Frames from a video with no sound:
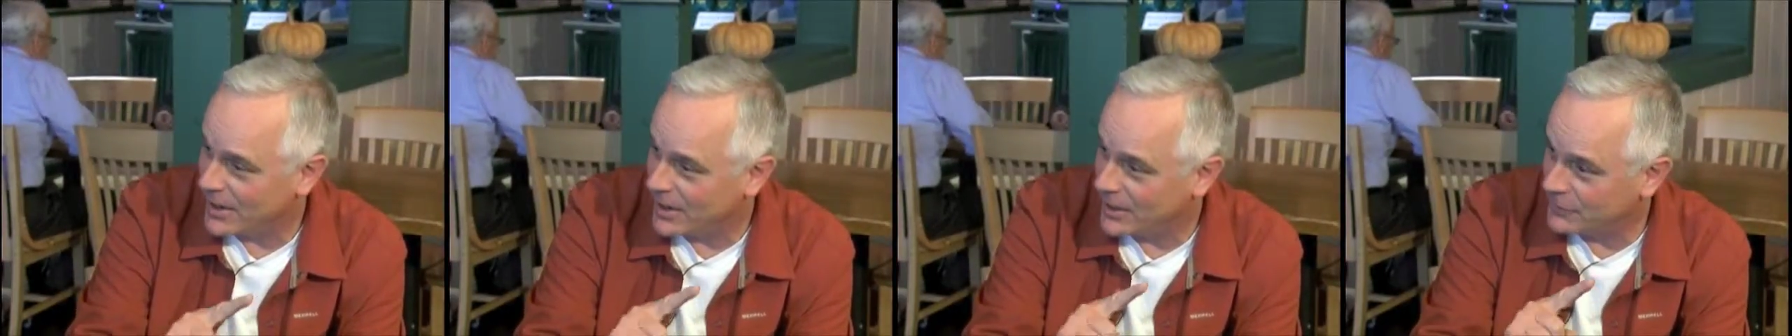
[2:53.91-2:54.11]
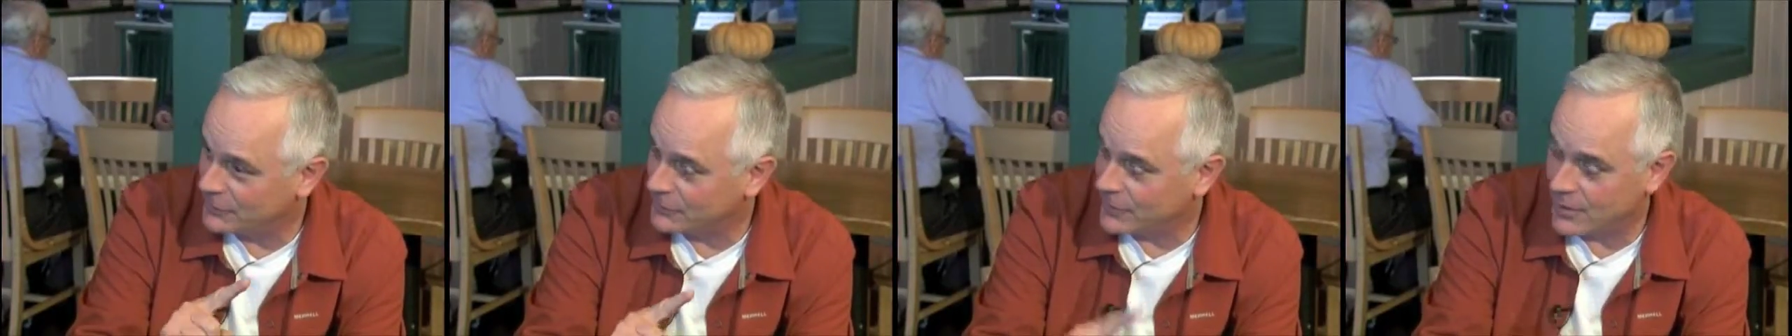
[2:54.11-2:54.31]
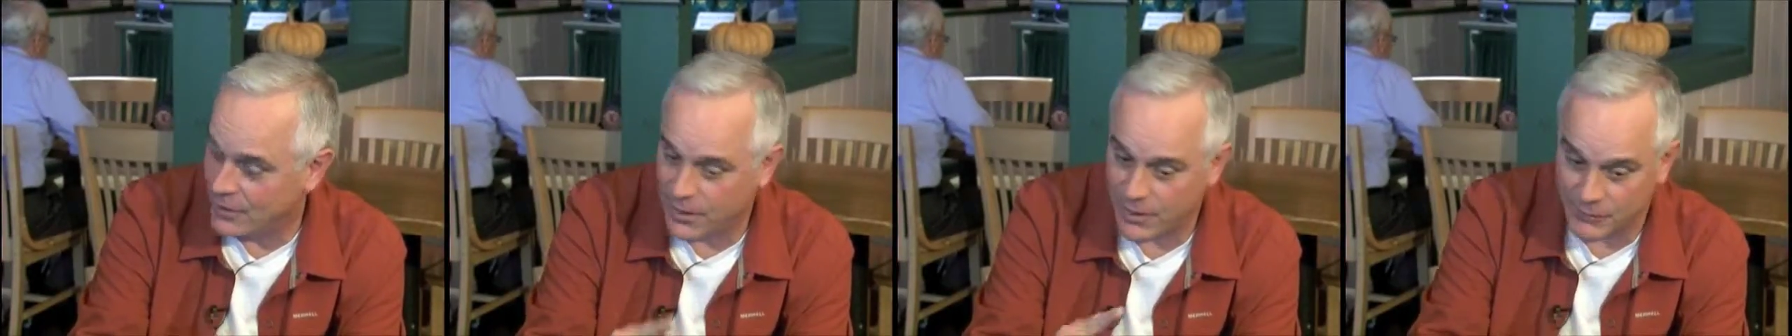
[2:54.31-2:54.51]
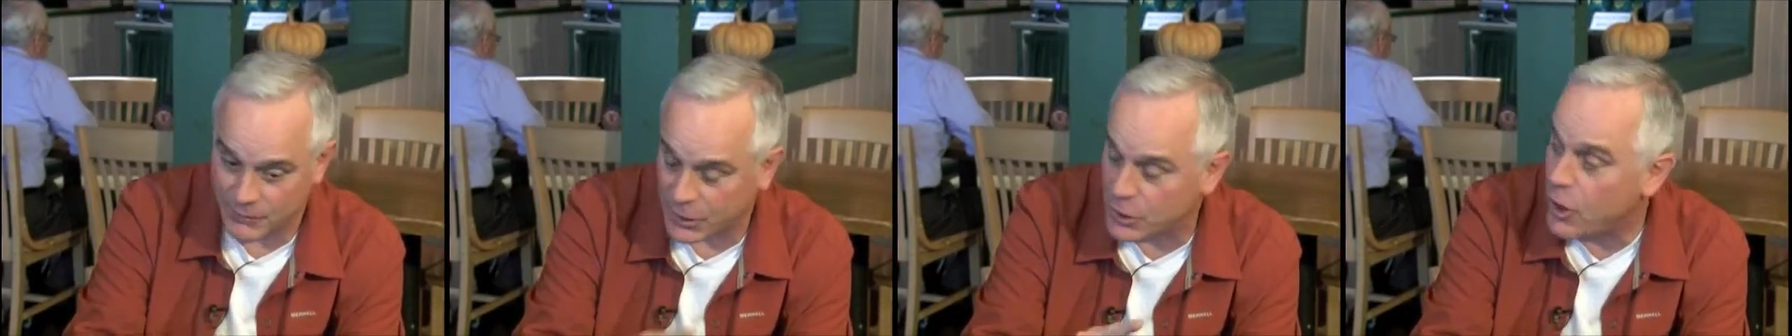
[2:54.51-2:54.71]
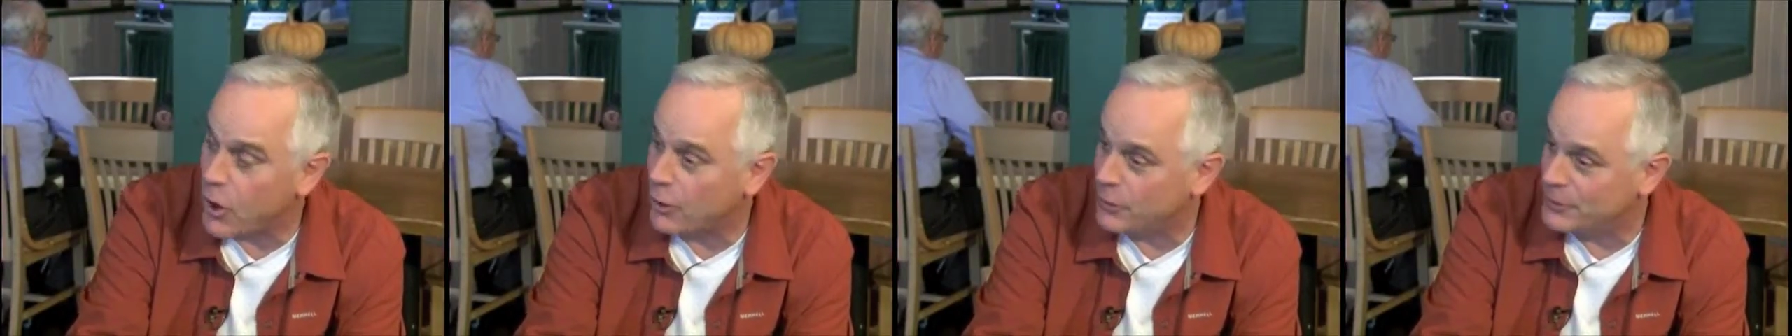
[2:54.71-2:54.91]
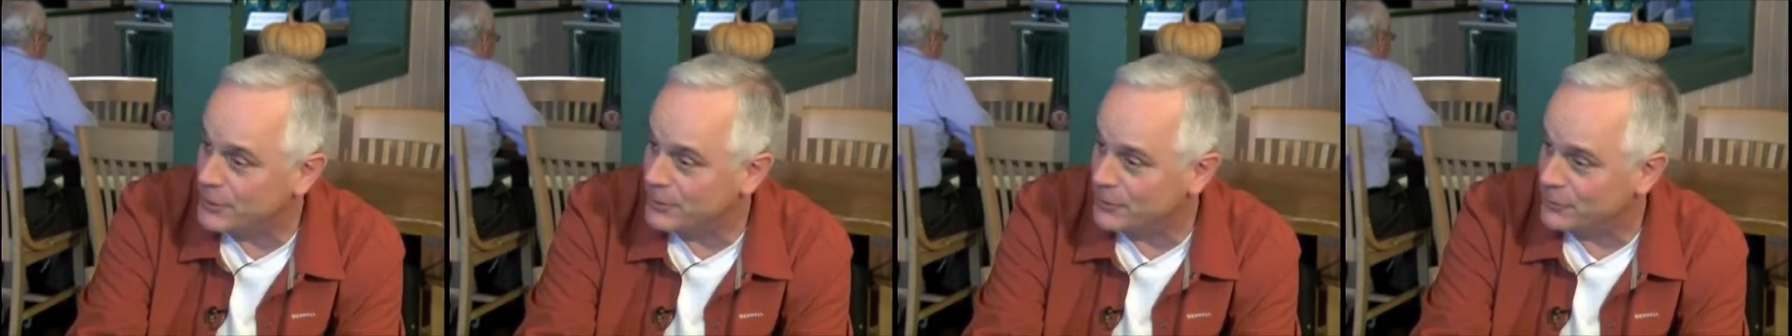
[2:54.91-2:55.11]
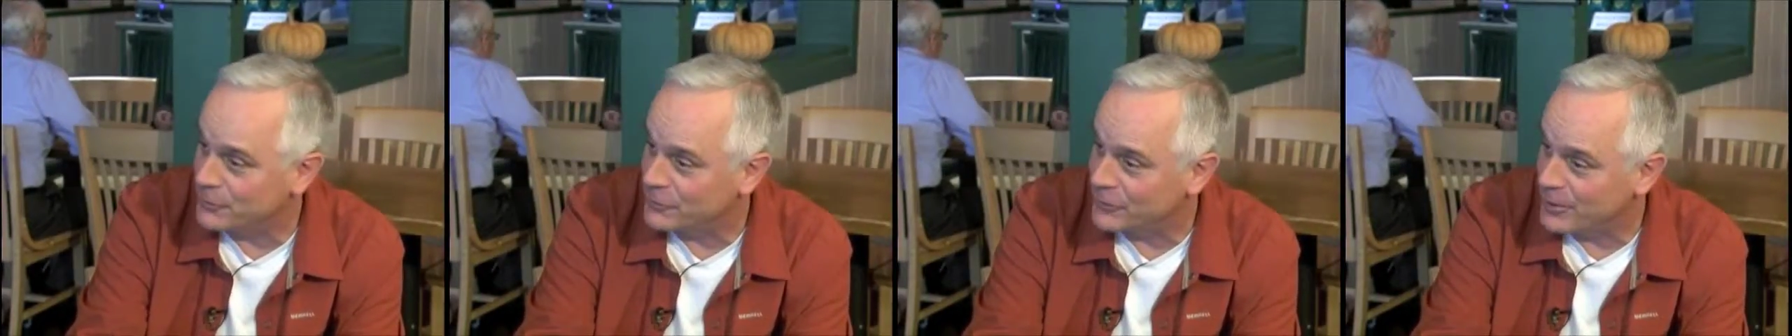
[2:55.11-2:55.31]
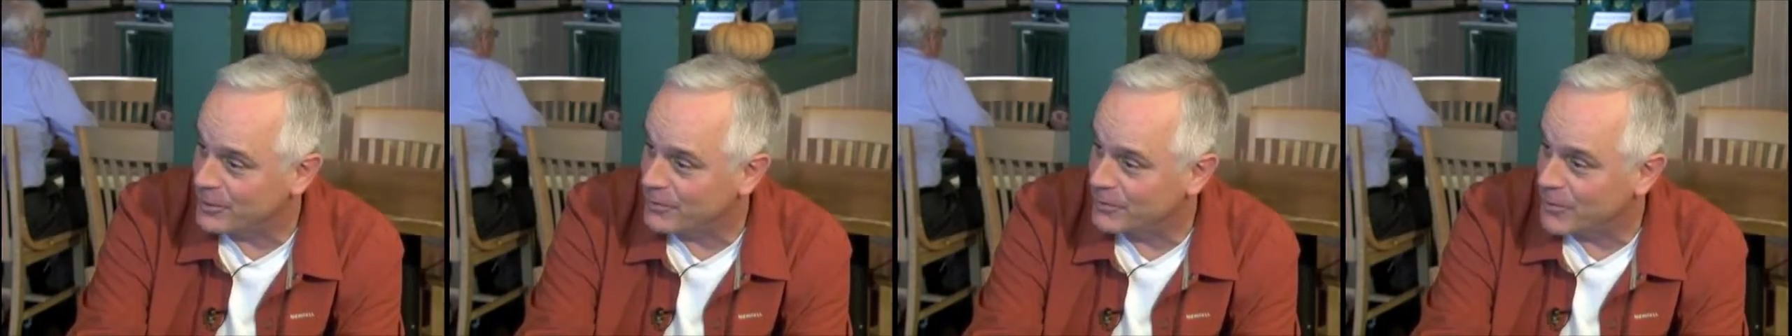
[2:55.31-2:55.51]
as, of a car
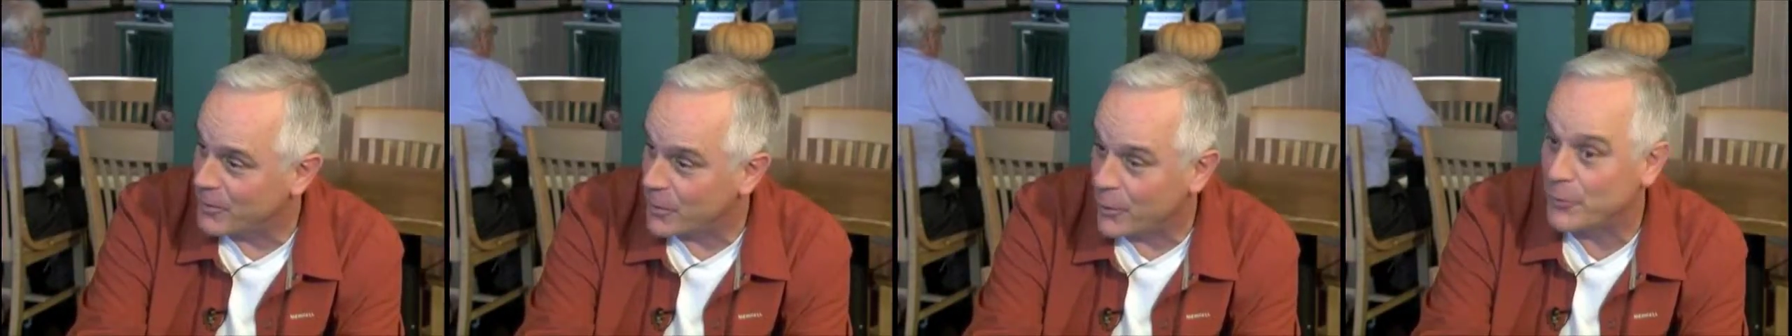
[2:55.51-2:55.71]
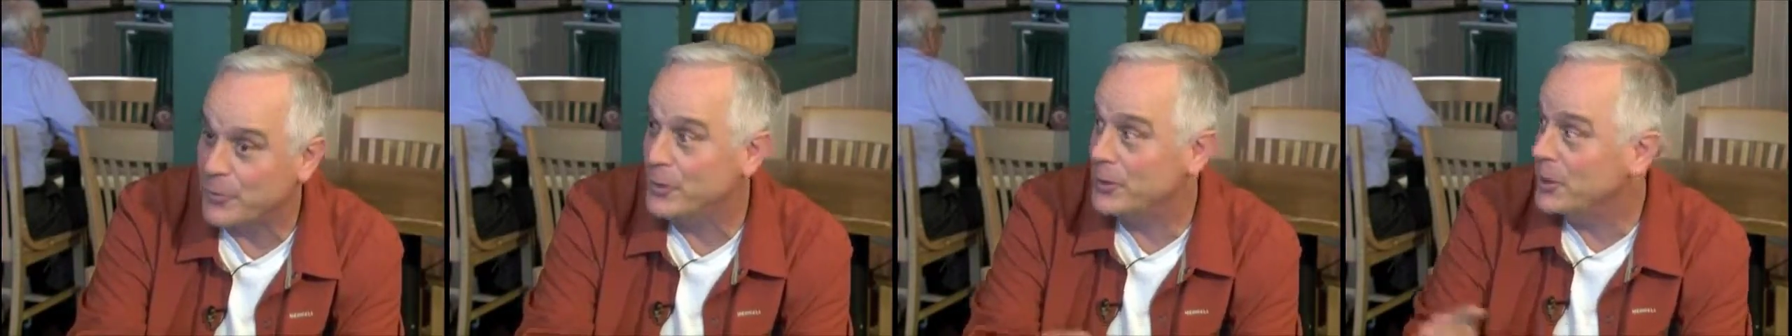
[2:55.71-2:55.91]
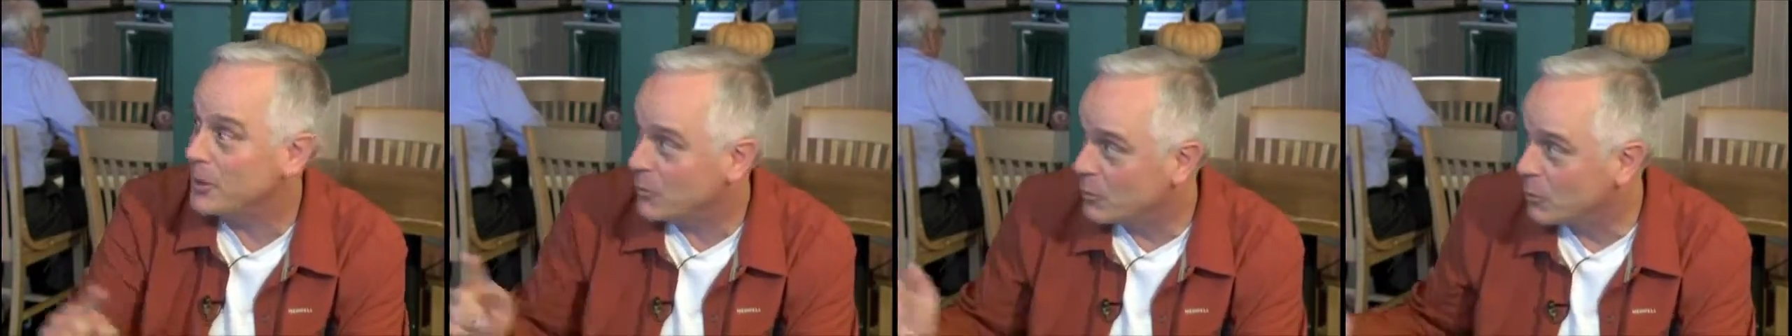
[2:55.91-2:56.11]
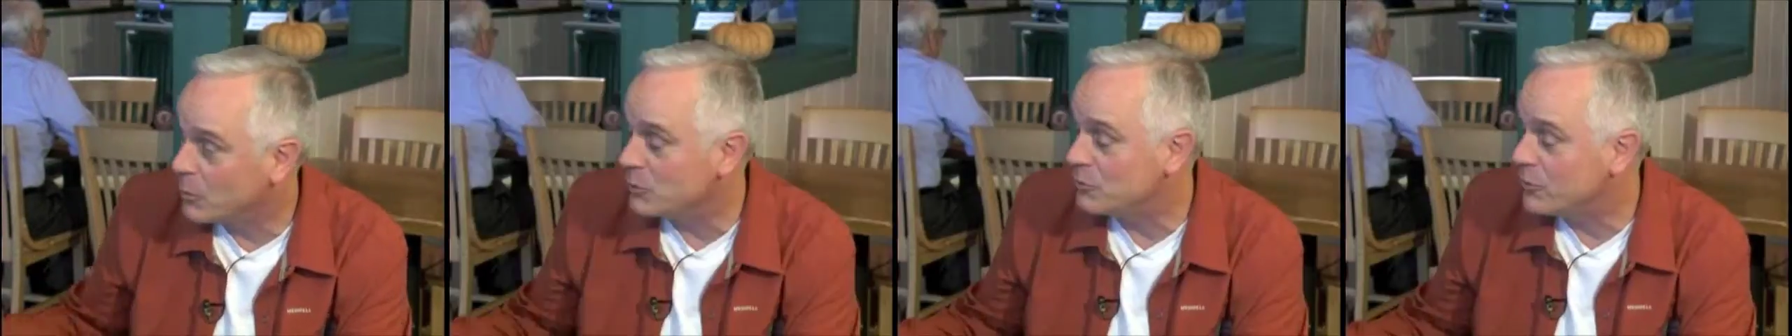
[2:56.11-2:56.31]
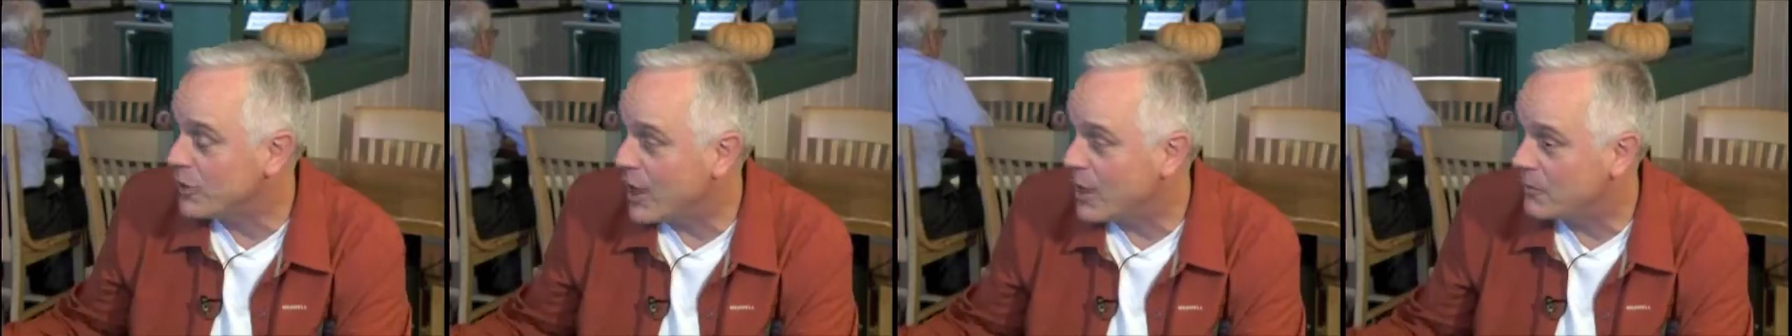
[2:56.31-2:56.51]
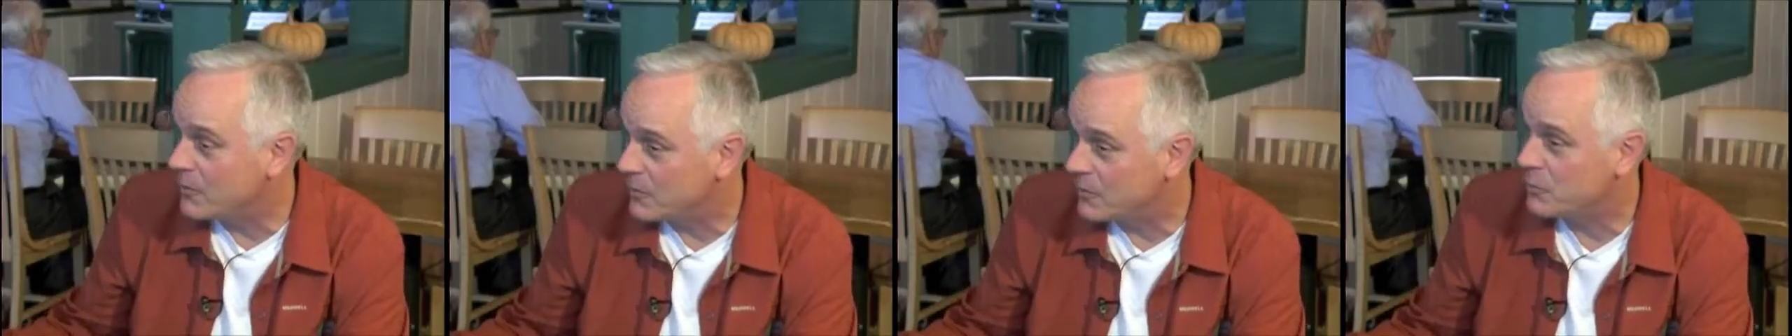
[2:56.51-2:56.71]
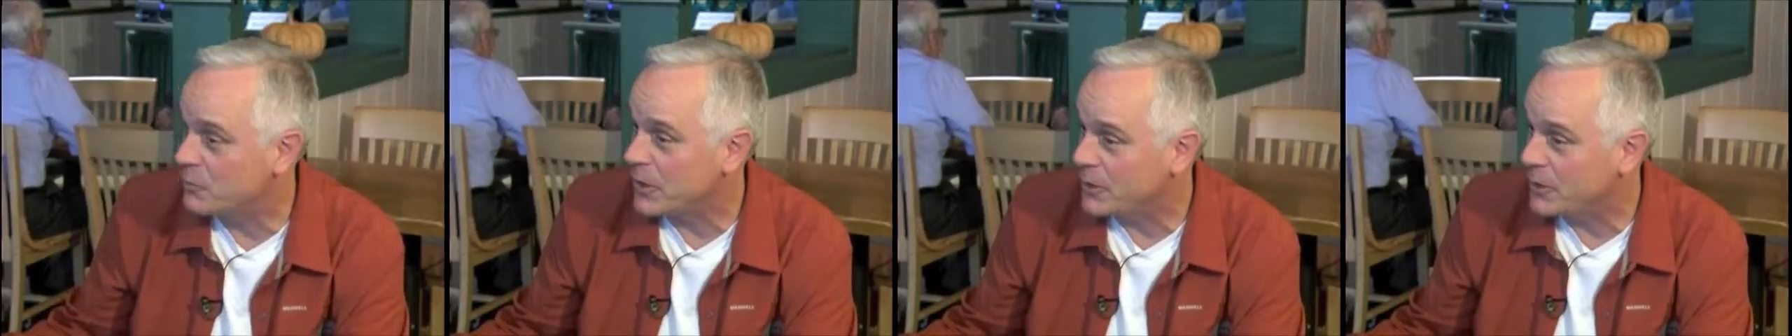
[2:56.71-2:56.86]
dealership or the number one job of a